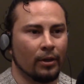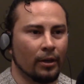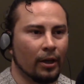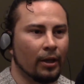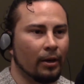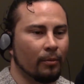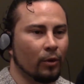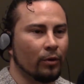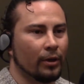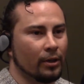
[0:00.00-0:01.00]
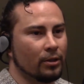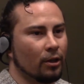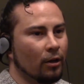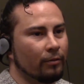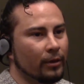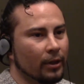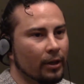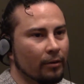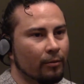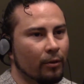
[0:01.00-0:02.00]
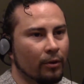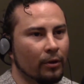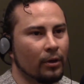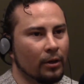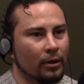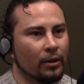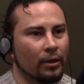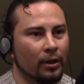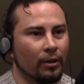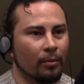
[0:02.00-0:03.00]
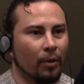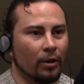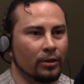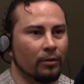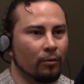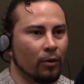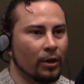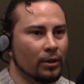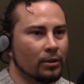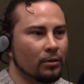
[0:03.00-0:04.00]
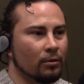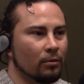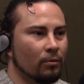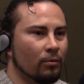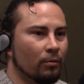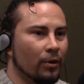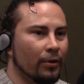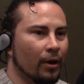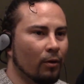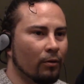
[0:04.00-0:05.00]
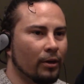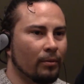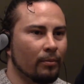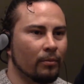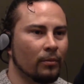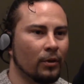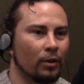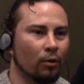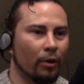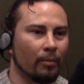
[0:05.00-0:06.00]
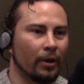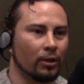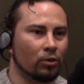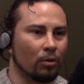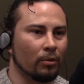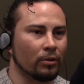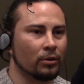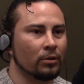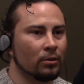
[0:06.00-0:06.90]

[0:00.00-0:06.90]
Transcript: and let him know that he's loved and cared for in the positive ways without him knowing my troubles.